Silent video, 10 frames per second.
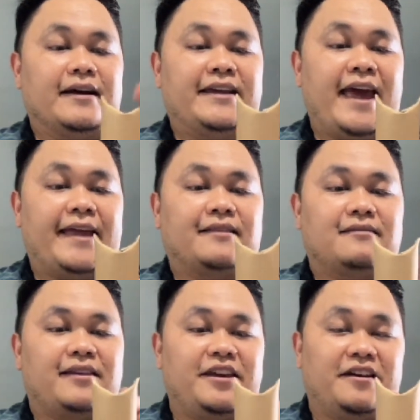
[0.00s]
cat
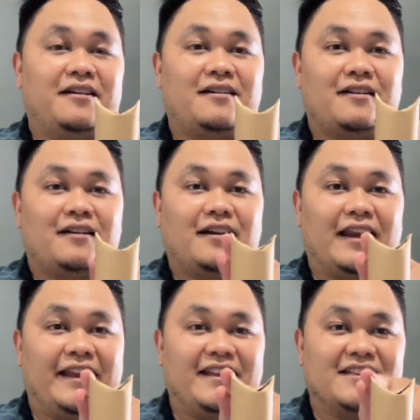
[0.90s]
ear,
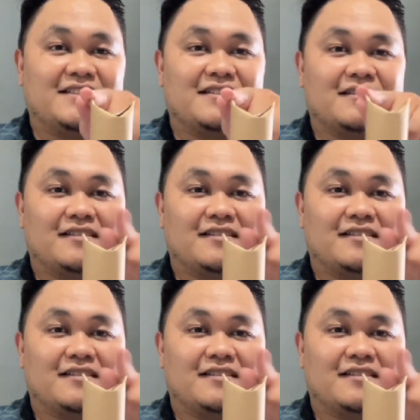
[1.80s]
like this.